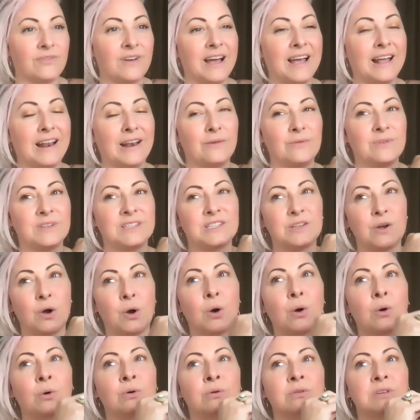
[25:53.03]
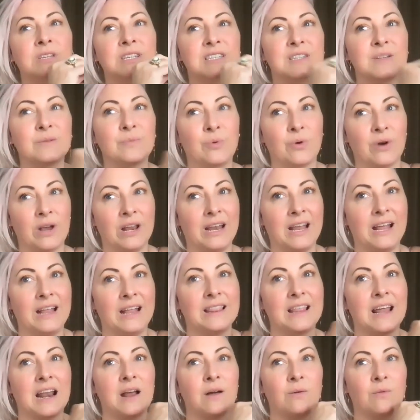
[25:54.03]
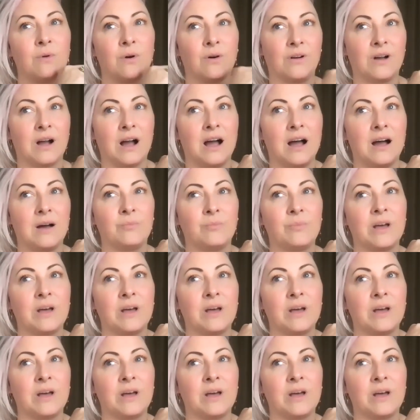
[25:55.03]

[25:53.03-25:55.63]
and I was so disappointed that I woke up,